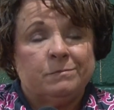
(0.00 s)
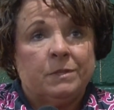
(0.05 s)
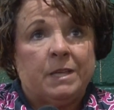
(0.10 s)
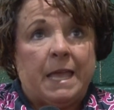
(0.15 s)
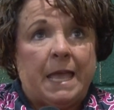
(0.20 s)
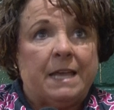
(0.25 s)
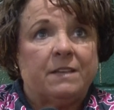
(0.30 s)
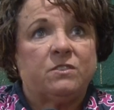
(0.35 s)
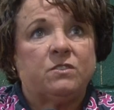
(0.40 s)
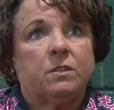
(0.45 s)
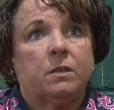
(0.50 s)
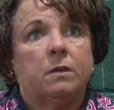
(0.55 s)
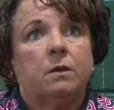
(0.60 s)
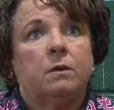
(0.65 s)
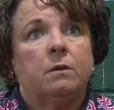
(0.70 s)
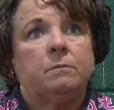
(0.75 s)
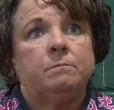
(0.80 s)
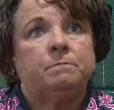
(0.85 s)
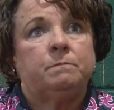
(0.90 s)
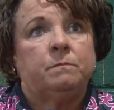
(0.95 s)
as
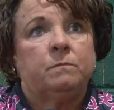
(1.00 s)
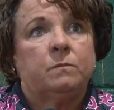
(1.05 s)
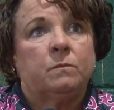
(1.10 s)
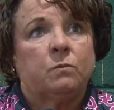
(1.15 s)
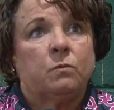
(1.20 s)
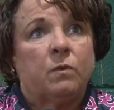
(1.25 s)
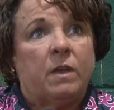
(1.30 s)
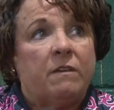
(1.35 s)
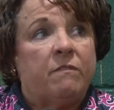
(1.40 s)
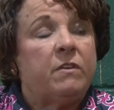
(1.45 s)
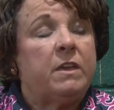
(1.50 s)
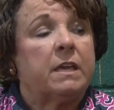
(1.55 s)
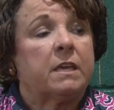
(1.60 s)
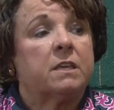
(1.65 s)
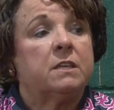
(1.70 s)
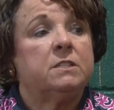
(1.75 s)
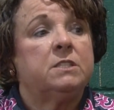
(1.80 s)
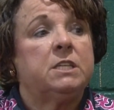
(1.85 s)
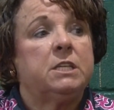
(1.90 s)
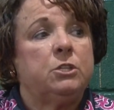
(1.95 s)
the event
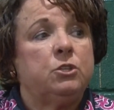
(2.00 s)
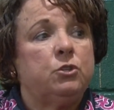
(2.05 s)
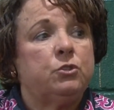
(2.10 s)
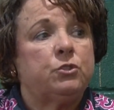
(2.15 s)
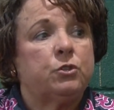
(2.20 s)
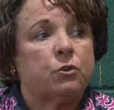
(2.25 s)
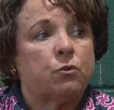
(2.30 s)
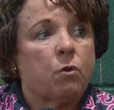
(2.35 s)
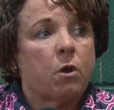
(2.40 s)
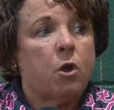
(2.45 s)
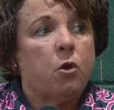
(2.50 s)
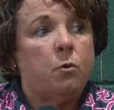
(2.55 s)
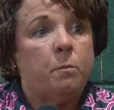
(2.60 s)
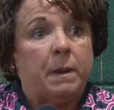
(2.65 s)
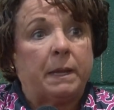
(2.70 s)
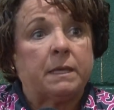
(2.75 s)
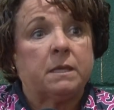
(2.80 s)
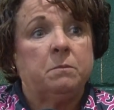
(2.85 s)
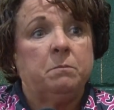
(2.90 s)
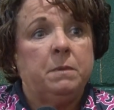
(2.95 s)
continued to grow, and
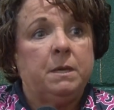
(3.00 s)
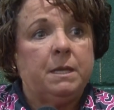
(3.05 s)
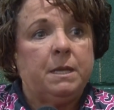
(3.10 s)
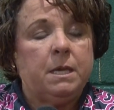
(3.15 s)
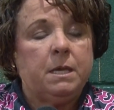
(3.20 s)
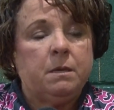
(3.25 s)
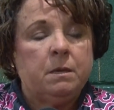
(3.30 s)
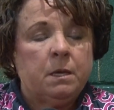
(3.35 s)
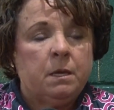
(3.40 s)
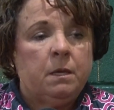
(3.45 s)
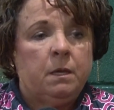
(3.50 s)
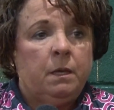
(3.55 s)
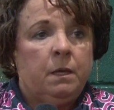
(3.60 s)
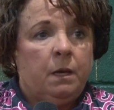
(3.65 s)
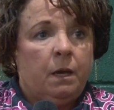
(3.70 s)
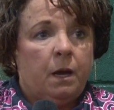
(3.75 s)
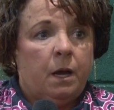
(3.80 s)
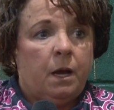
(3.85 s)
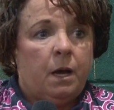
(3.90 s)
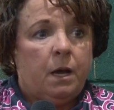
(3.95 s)
my committee
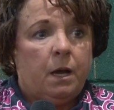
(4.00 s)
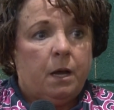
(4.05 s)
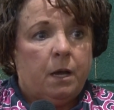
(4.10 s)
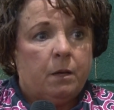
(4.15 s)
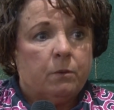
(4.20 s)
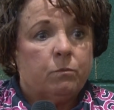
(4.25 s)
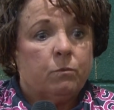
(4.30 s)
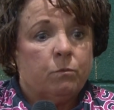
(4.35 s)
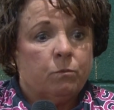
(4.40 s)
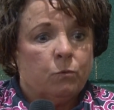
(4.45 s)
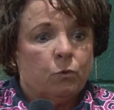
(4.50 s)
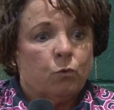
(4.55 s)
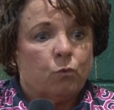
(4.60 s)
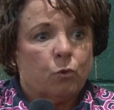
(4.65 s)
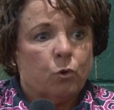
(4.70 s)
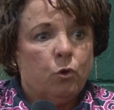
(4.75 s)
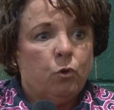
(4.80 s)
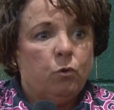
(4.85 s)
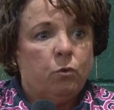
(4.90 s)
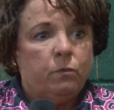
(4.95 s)

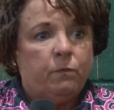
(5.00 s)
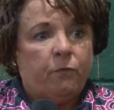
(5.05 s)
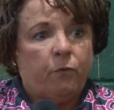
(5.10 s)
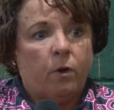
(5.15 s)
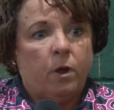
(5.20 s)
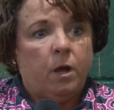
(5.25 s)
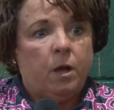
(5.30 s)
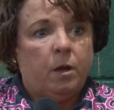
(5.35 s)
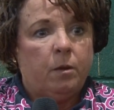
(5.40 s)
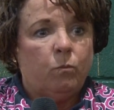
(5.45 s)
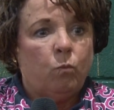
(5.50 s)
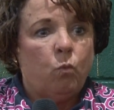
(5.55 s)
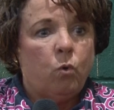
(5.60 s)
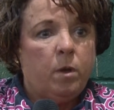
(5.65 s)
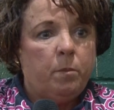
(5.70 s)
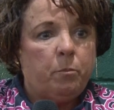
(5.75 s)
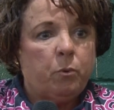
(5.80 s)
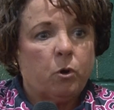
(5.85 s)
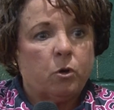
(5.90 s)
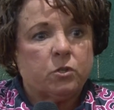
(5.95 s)
grew from
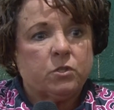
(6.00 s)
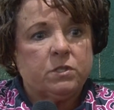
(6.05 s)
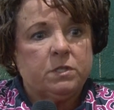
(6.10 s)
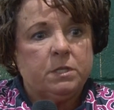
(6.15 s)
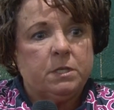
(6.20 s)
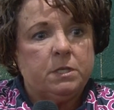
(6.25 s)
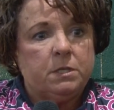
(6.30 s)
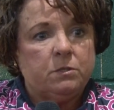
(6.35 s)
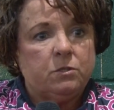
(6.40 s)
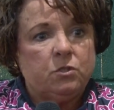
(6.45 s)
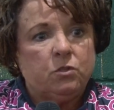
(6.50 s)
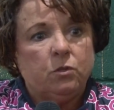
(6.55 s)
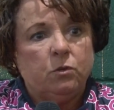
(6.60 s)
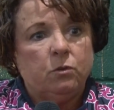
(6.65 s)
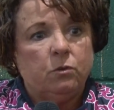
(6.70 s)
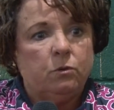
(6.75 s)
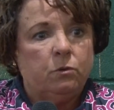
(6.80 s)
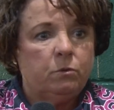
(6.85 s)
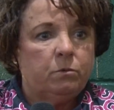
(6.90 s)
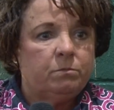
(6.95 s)
one person
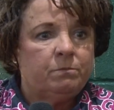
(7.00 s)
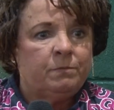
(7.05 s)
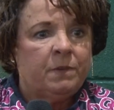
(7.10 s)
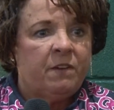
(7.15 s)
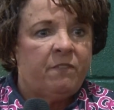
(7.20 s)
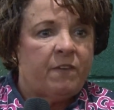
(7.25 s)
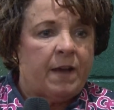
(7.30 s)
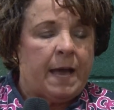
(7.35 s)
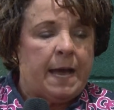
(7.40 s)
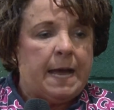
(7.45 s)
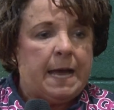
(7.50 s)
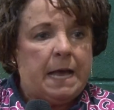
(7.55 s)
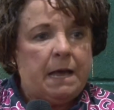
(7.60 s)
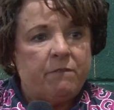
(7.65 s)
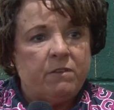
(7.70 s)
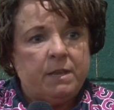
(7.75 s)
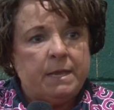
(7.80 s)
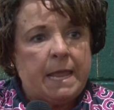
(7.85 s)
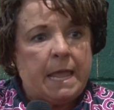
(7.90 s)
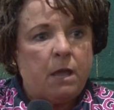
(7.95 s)
to
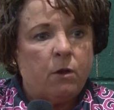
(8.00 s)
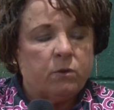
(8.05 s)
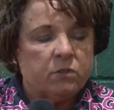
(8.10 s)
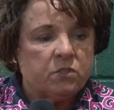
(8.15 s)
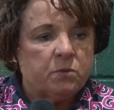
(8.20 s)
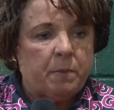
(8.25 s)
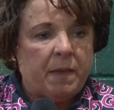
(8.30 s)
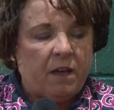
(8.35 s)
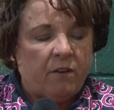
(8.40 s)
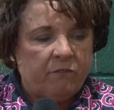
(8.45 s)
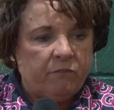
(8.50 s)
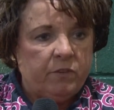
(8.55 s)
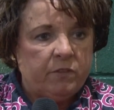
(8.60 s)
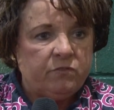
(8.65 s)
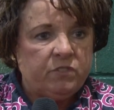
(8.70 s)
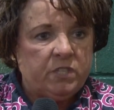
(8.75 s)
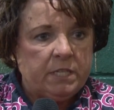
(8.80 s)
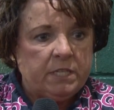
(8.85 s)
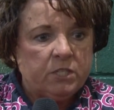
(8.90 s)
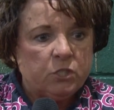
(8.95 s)
5, and now it's about
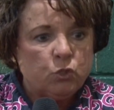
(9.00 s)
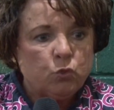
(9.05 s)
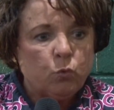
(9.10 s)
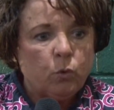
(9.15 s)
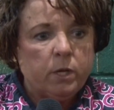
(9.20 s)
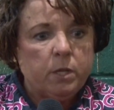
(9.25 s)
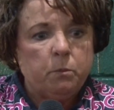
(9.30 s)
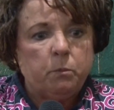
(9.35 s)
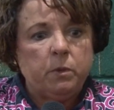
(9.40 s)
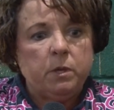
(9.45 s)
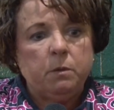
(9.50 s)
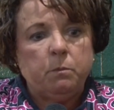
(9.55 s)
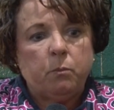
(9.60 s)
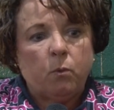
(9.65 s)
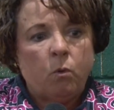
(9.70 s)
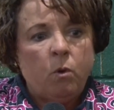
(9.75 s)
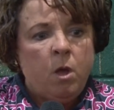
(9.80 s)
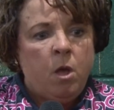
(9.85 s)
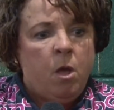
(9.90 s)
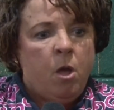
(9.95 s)
15 to 20
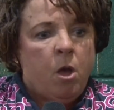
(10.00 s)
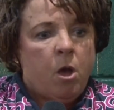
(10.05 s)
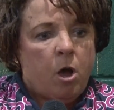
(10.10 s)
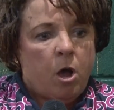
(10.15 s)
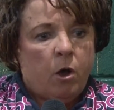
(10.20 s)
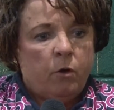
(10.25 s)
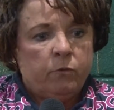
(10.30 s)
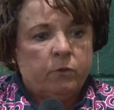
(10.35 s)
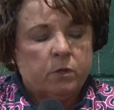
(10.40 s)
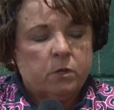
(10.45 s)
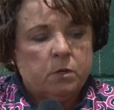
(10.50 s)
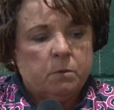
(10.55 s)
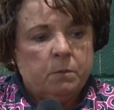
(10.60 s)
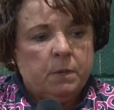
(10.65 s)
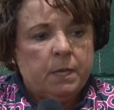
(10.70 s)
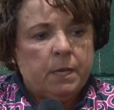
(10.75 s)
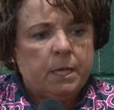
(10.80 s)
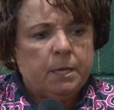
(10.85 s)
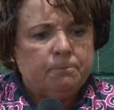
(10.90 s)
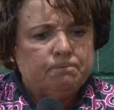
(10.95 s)
people on the
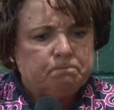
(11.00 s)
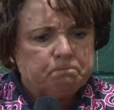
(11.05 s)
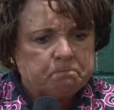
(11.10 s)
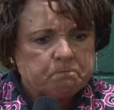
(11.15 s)
committee.